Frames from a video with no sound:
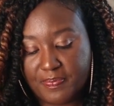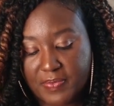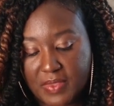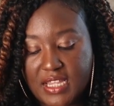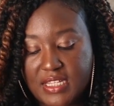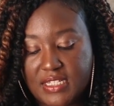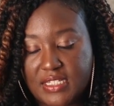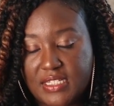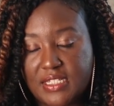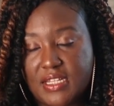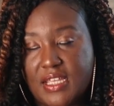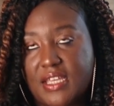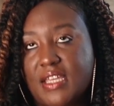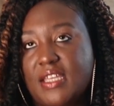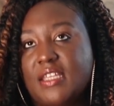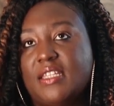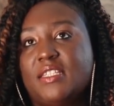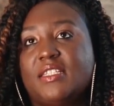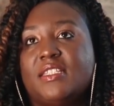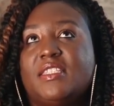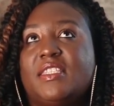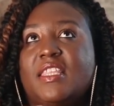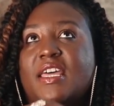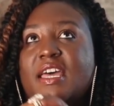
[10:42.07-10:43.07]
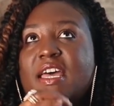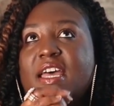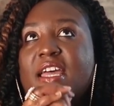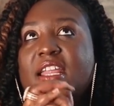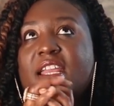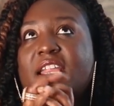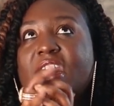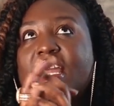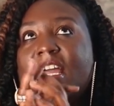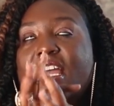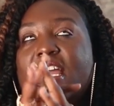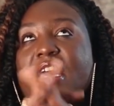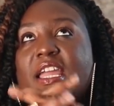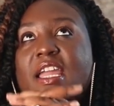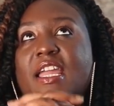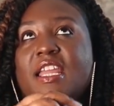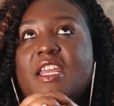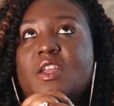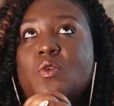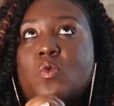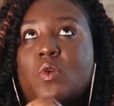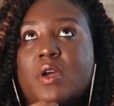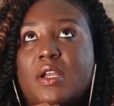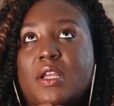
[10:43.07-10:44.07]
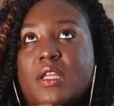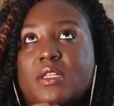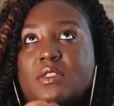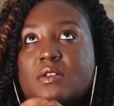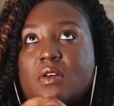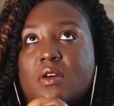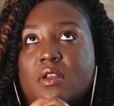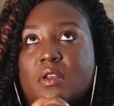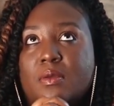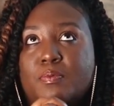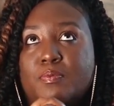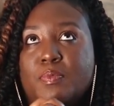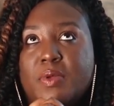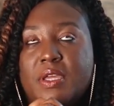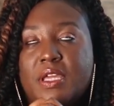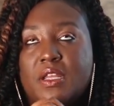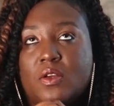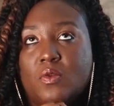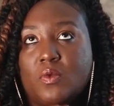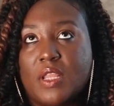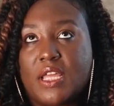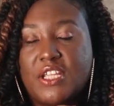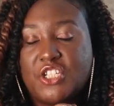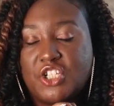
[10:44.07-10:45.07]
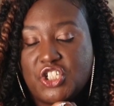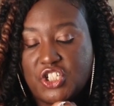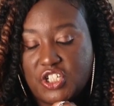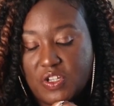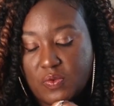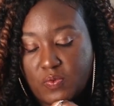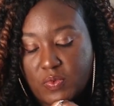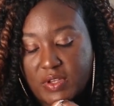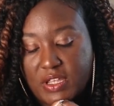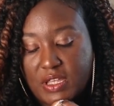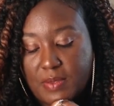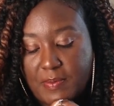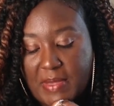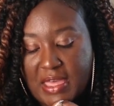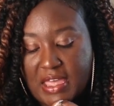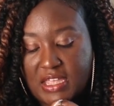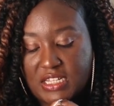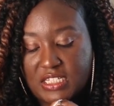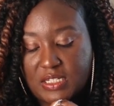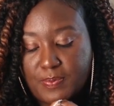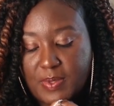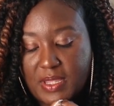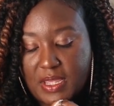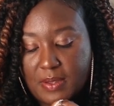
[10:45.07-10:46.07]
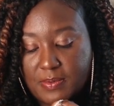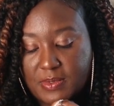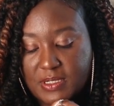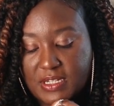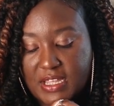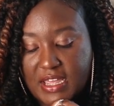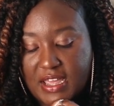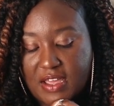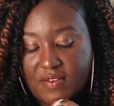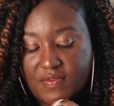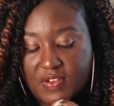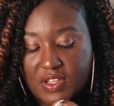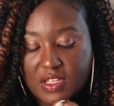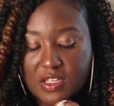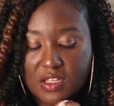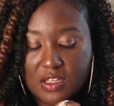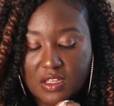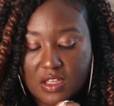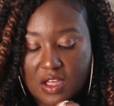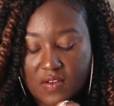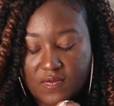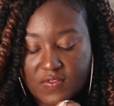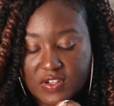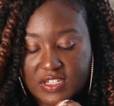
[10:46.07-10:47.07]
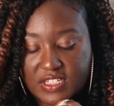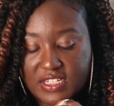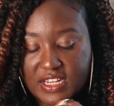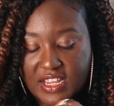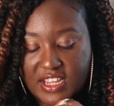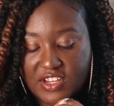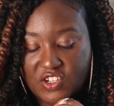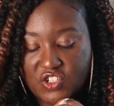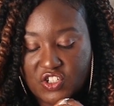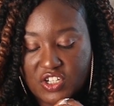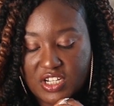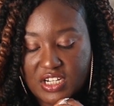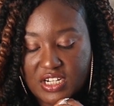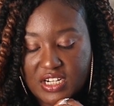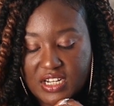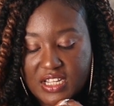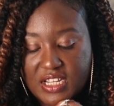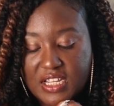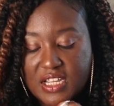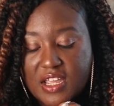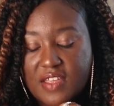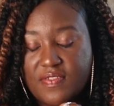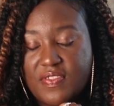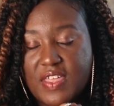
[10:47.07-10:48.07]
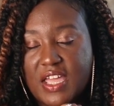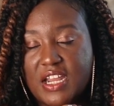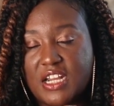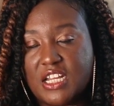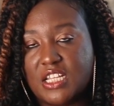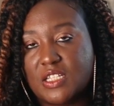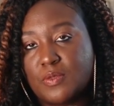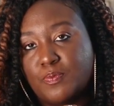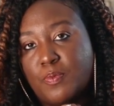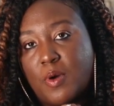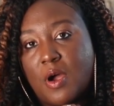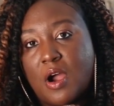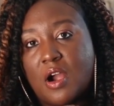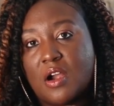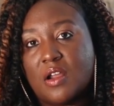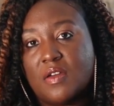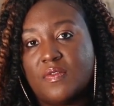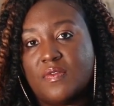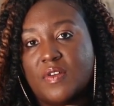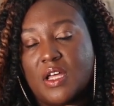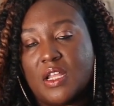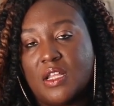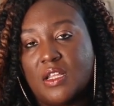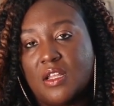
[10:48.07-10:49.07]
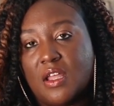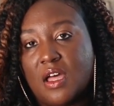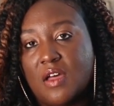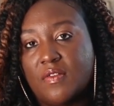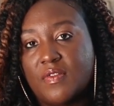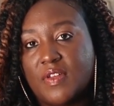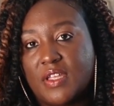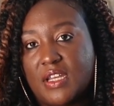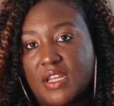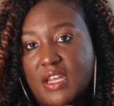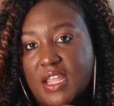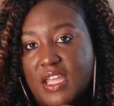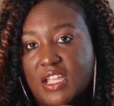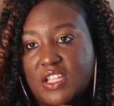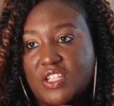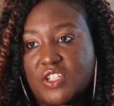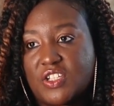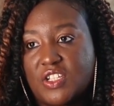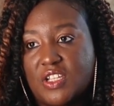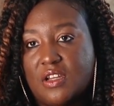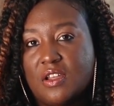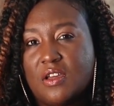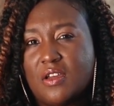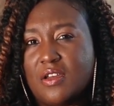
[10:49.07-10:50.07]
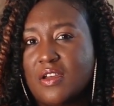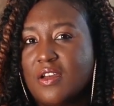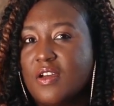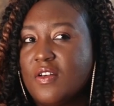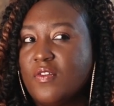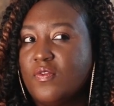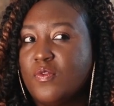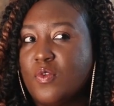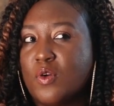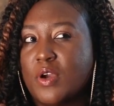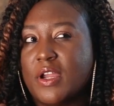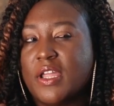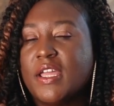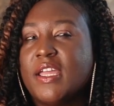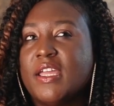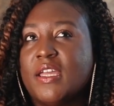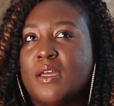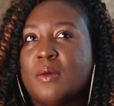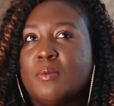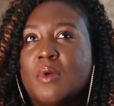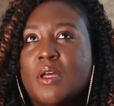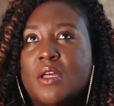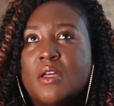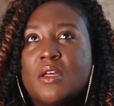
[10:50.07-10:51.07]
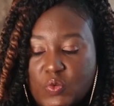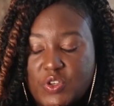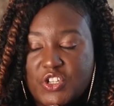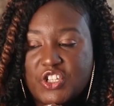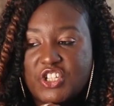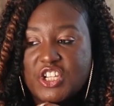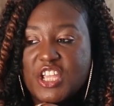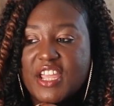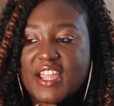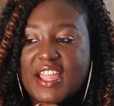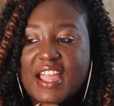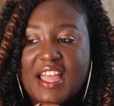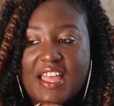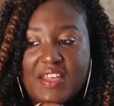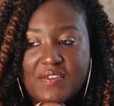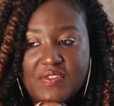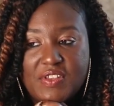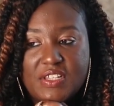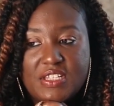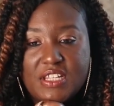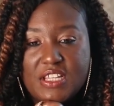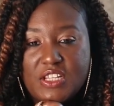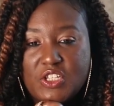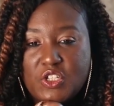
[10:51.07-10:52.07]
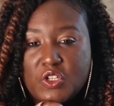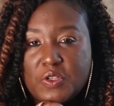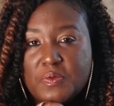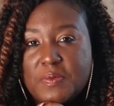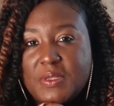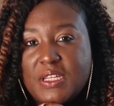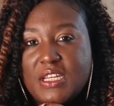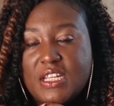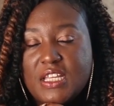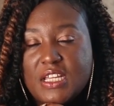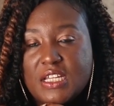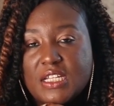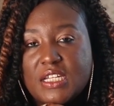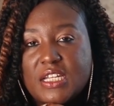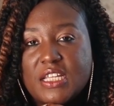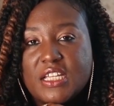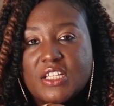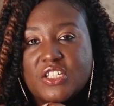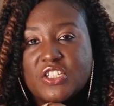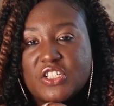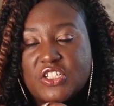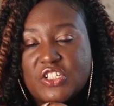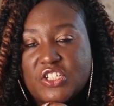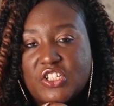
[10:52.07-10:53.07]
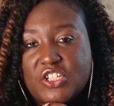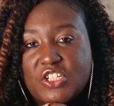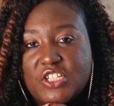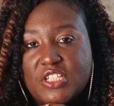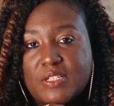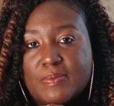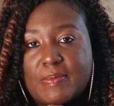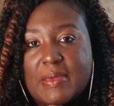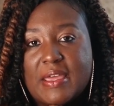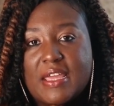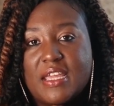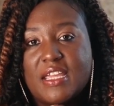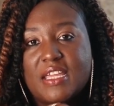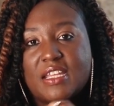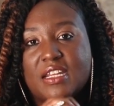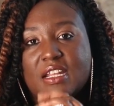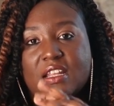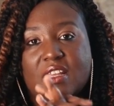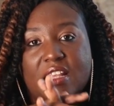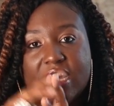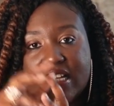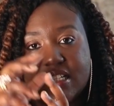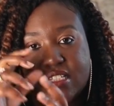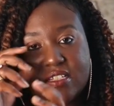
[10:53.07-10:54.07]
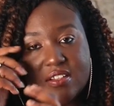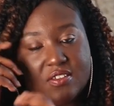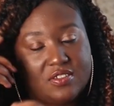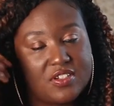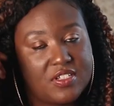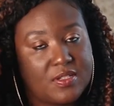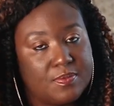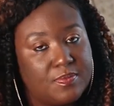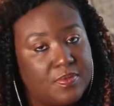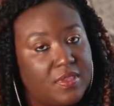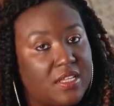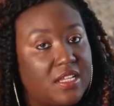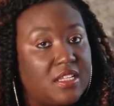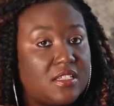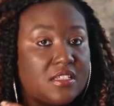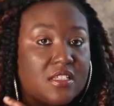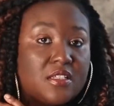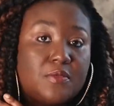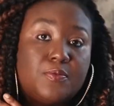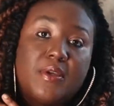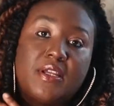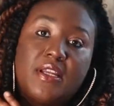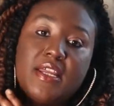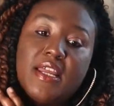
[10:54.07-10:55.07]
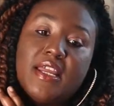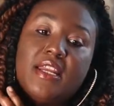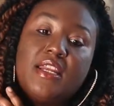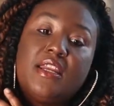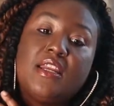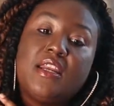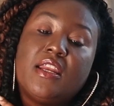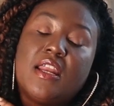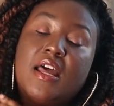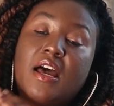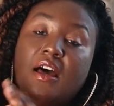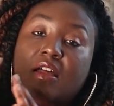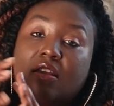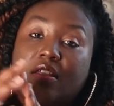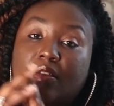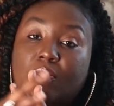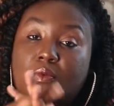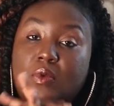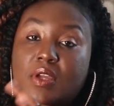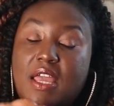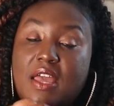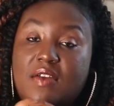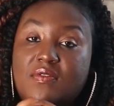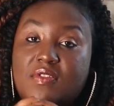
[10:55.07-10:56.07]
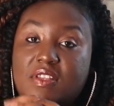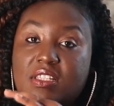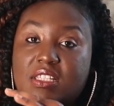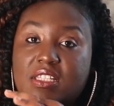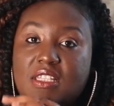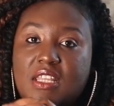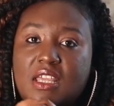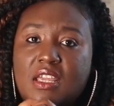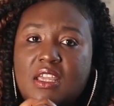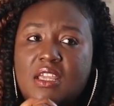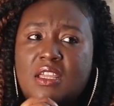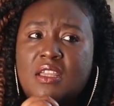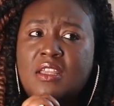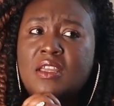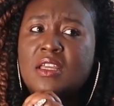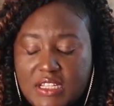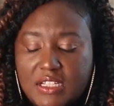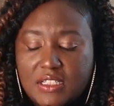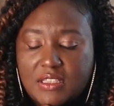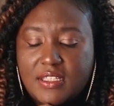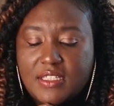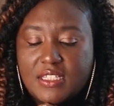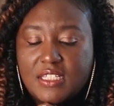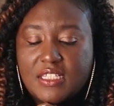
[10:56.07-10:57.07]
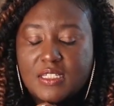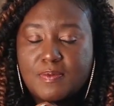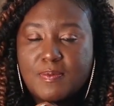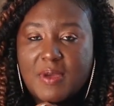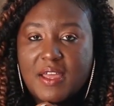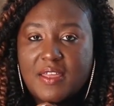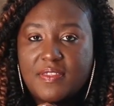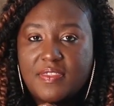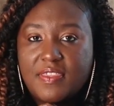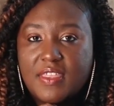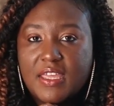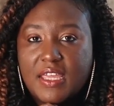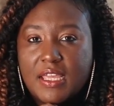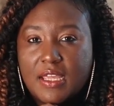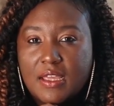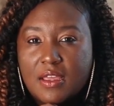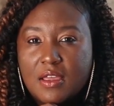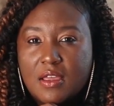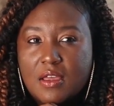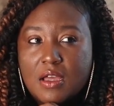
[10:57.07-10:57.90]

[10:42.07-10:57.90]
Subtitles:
He says that anyone that's going to be in a relationship with him has to be able to have a good conversation. That is part of a love connection for him. With Shay, I haven't seen too many connections she's making unless there are some things that's been edited out that we haven't seen. This is my thing.